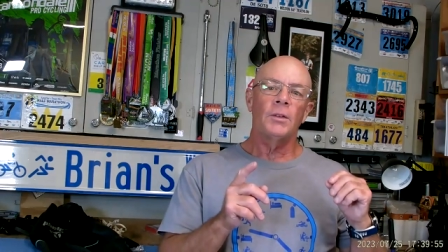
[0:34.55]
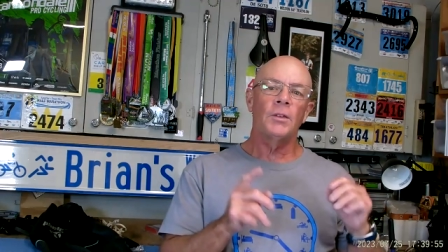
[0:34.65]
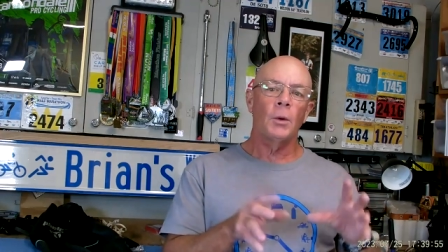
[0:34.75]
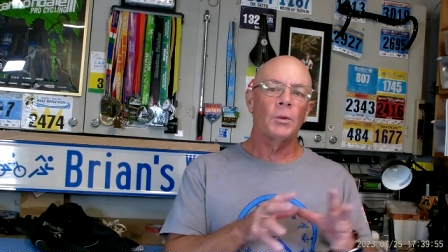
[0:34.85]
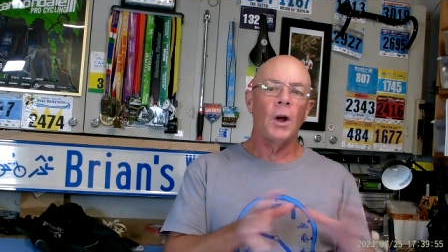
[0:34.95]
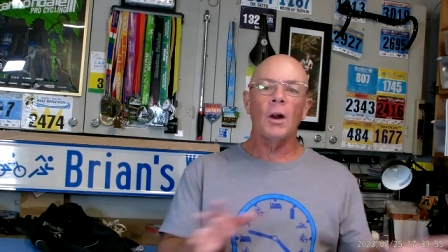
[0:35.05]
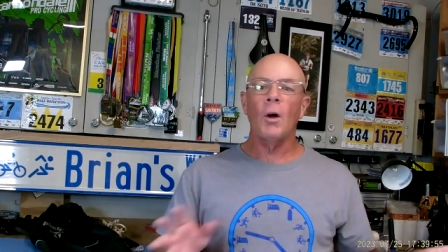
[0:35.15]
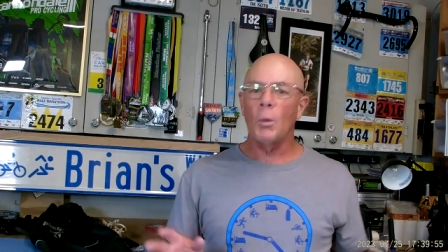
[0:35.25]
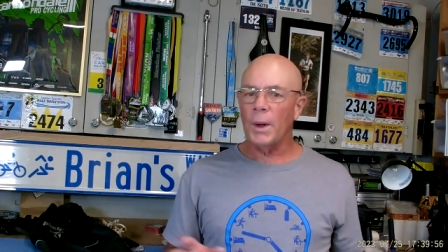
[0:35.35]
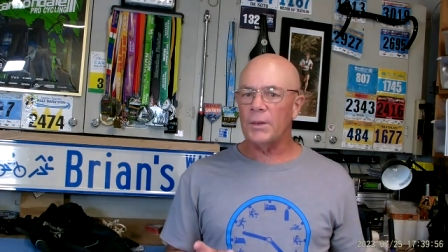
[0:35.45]
So not
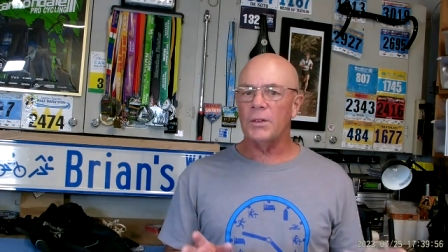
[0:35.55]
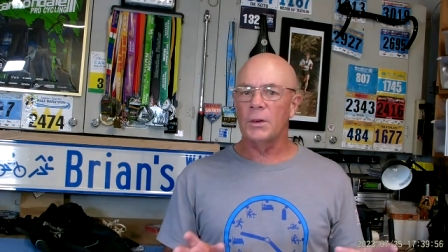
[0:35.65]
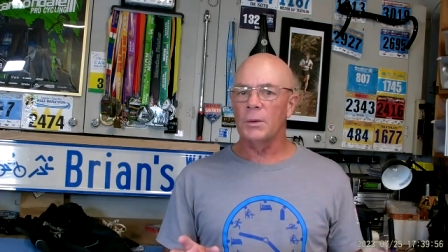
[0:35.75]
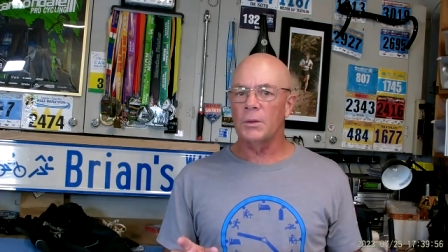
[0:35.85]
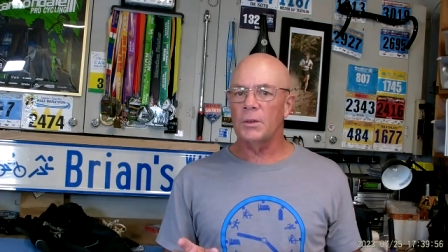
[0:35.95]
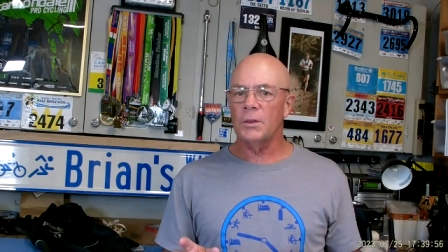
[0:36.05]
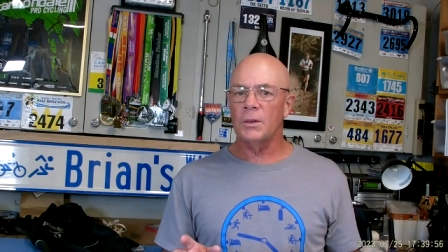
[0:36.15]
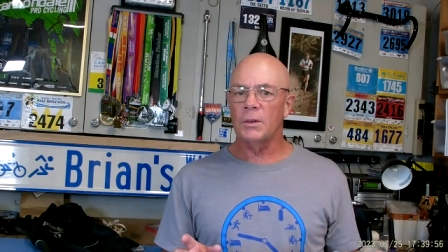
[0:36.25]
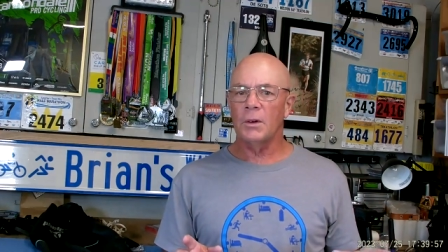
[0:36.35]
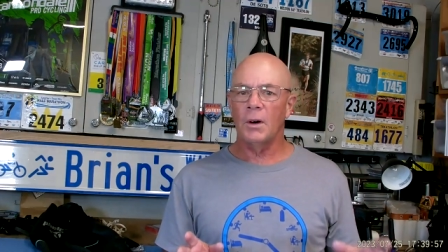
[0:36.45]
all wetsuits
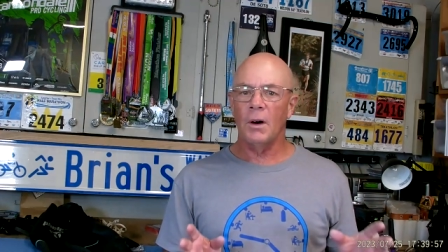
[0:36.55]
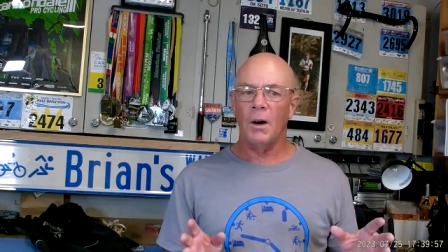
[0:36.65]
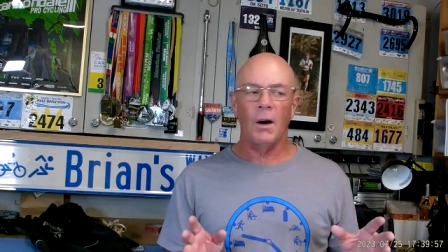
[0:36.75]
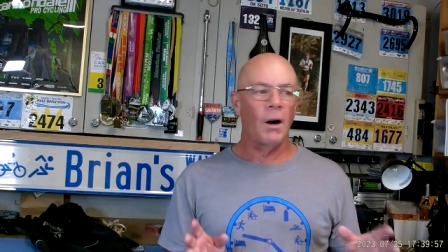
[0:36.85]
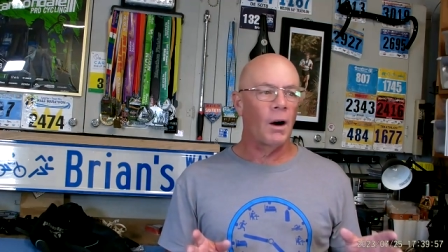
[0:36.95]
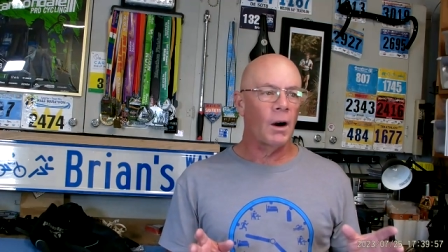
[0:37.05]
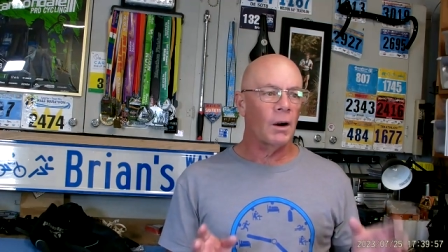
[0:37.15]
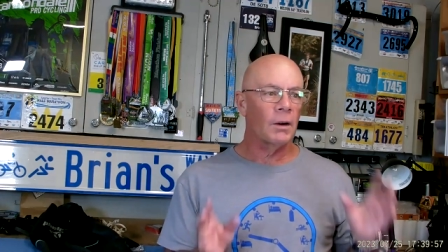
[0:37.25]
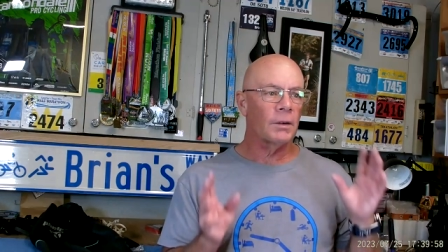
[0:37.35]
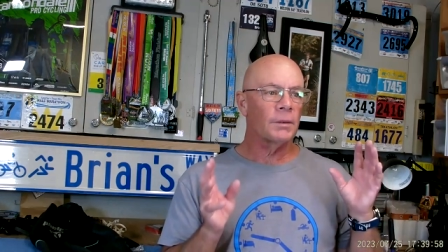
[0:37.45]

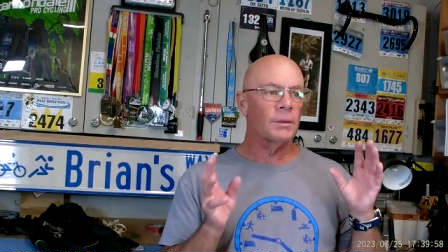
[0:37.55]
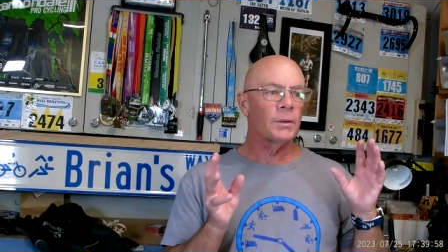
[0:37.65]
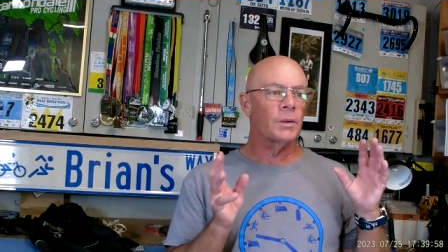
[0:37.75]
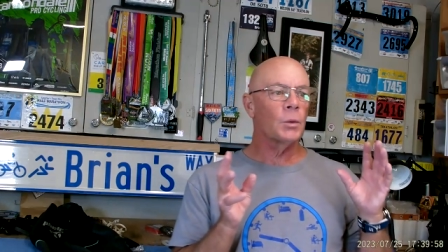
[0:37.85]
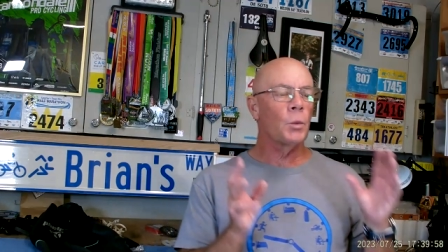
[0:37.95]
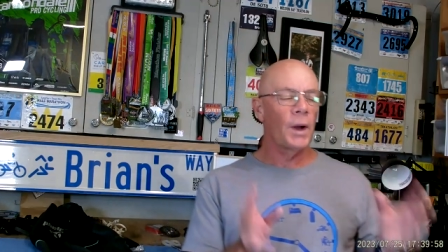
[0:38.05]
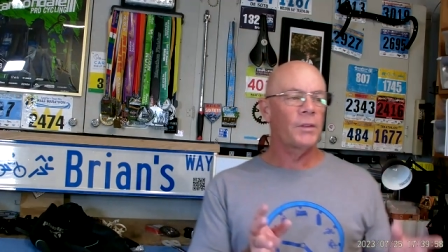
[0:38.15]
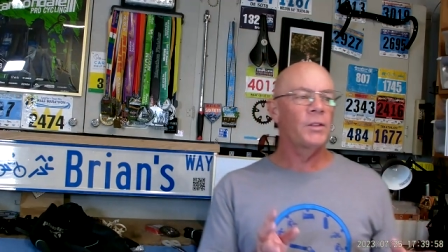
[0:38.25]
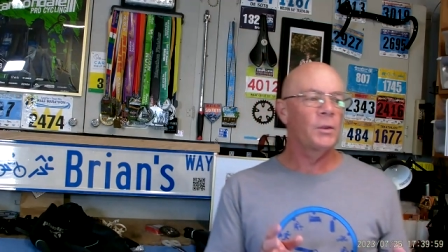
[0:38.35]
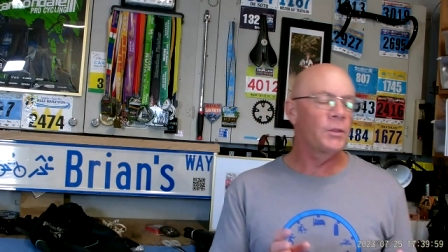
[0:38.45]
are
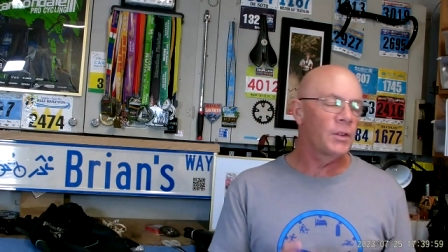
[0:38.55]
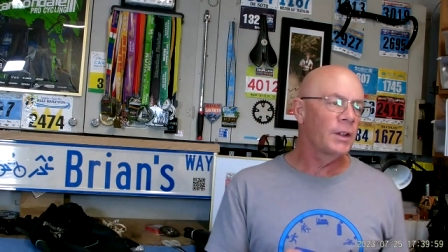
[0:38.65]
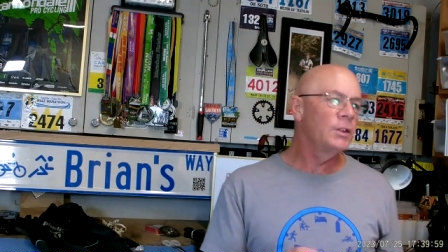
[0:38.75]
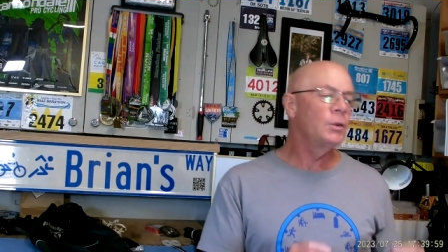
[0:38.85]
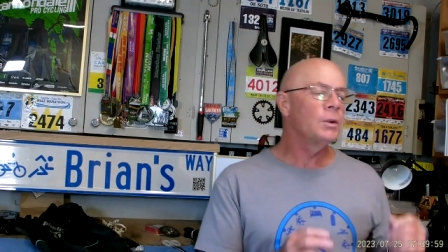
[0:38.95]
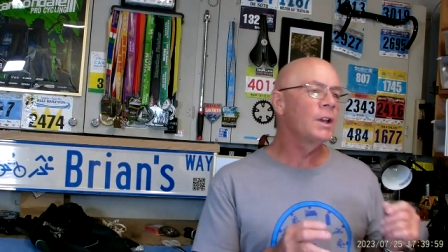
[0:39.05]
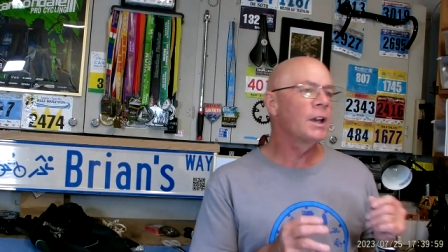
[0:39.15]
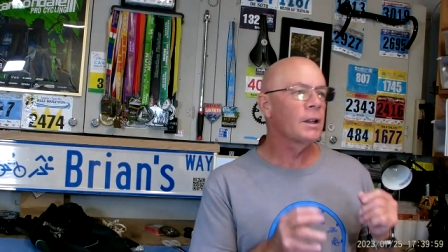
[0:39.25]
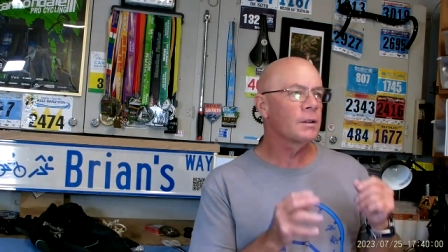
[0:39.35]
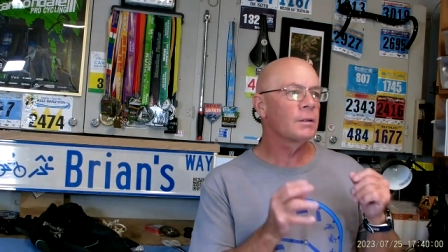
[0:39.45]
wetsuits that you
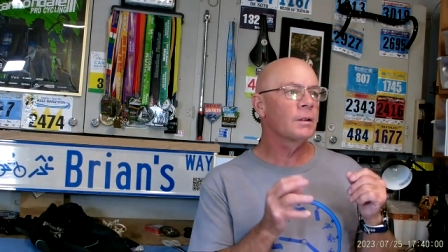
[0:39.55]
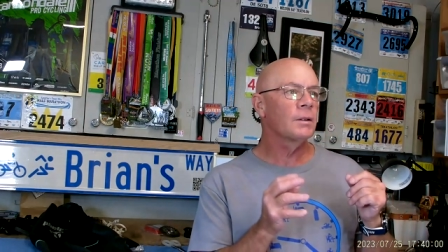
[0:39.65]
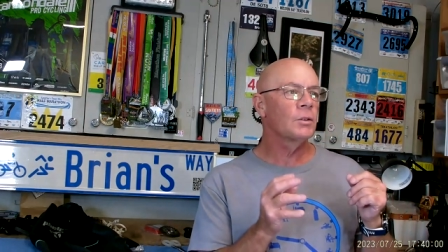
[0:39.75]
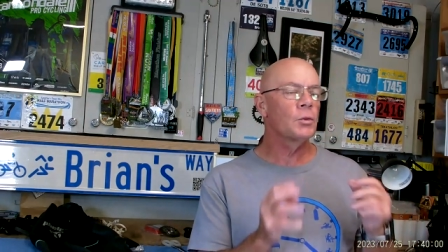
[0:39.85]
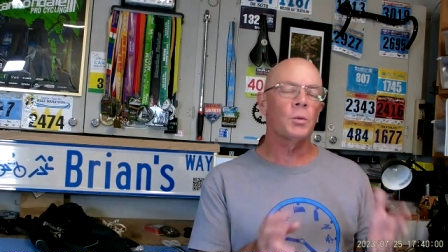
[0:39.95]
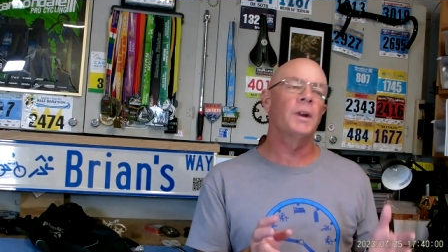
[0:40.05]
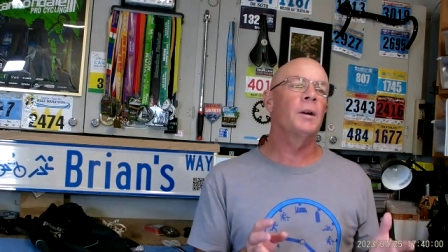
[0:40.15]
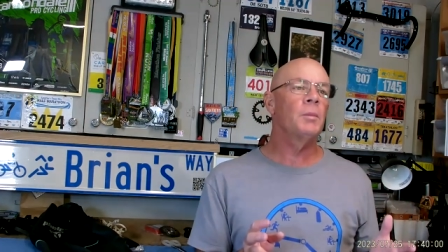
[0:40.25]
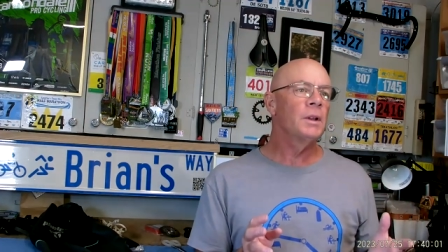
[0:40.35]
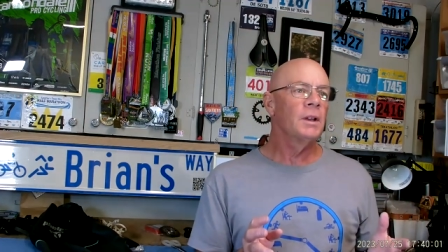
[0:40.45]
can
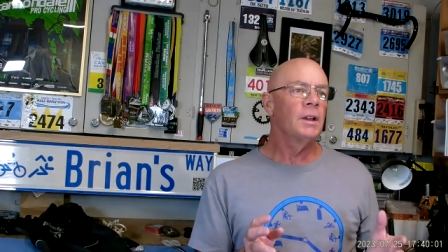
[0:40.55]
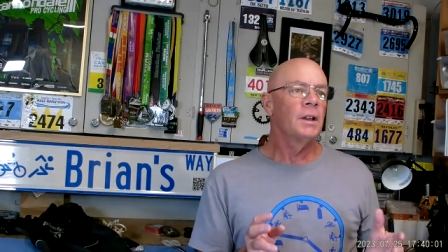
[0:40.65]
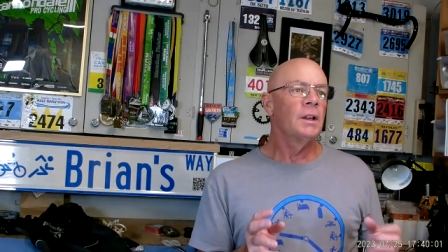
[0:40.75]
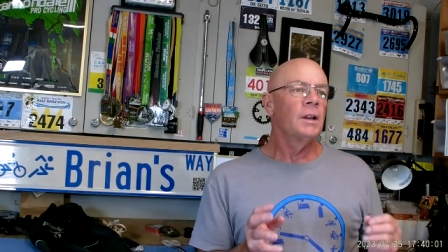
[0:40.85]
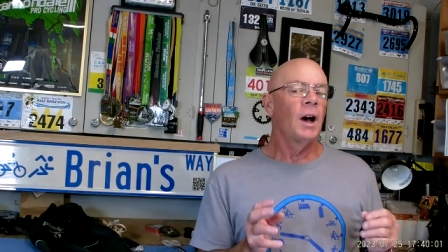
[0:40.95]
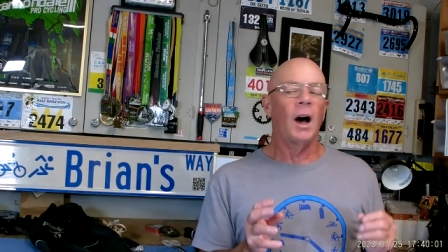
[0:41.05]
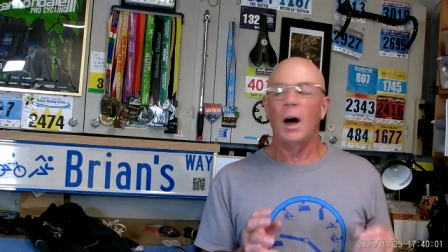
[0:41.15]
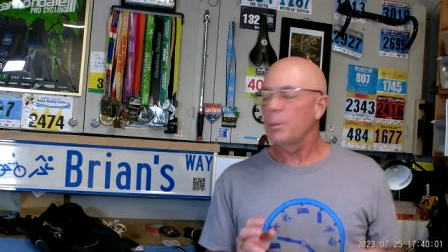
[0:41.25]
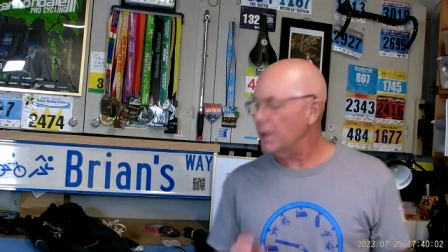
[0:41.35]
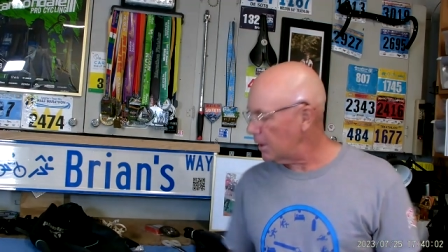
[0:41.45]
trim
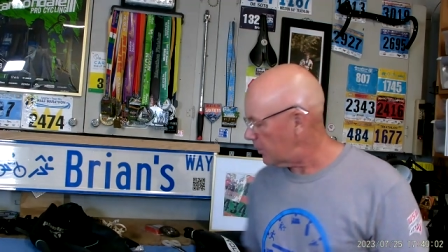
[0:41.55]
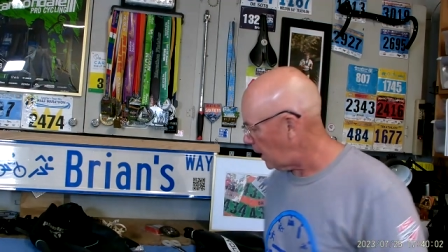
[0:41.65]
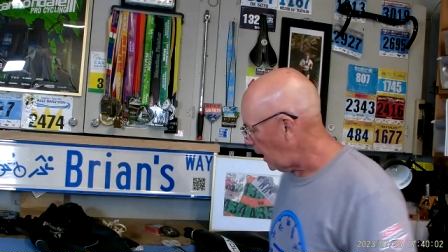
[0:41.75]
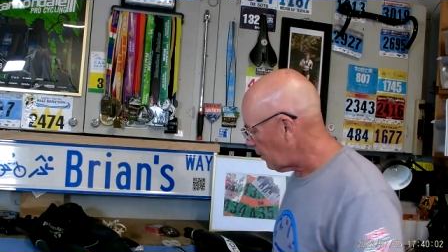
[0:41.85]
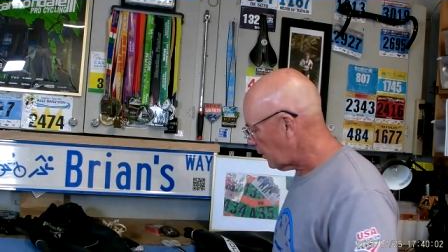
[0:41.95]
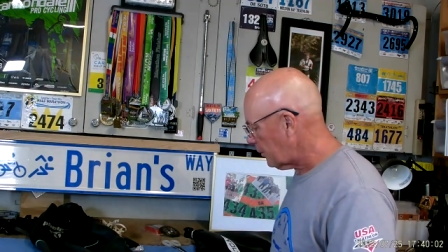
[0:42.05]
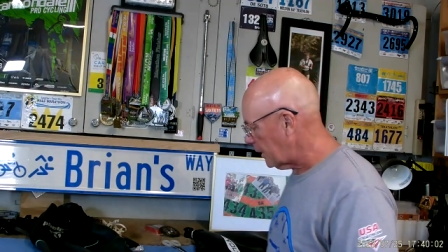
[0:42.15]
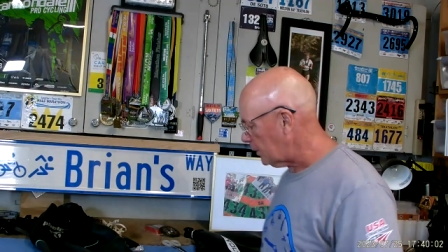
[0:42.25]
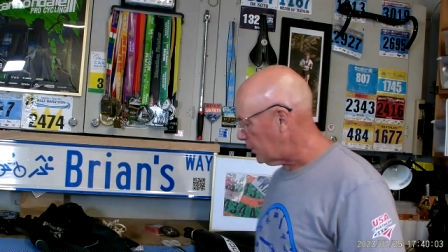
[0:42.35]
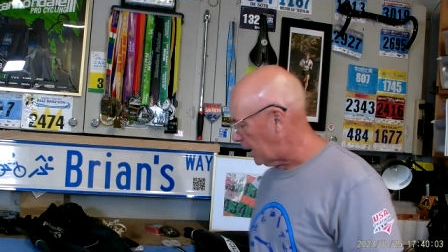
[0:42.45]
because they have a
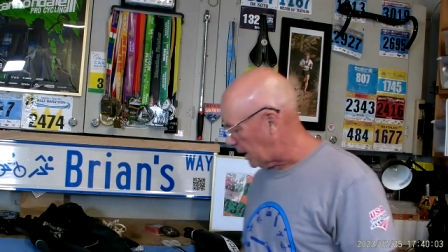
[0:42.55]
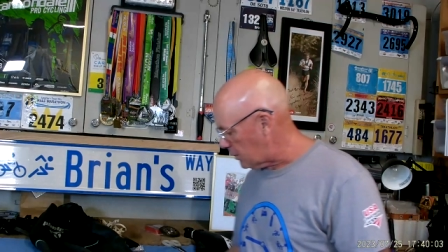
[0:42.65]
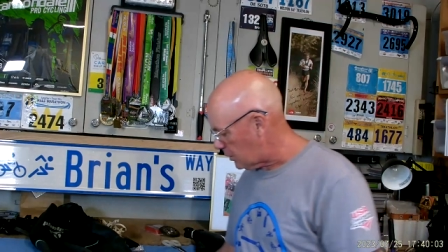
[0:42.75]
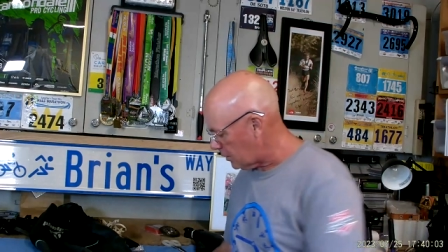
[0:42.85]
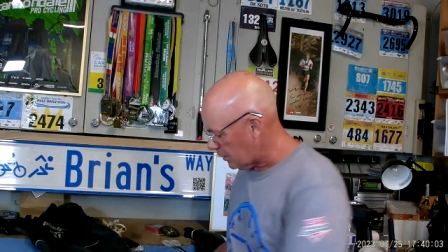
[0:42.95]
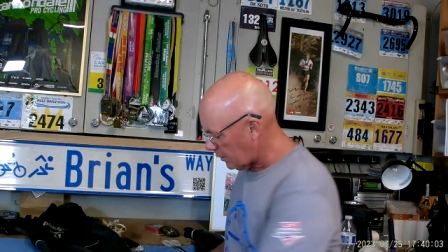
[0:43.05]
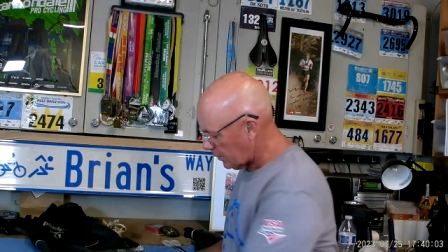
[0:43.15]
finished edge.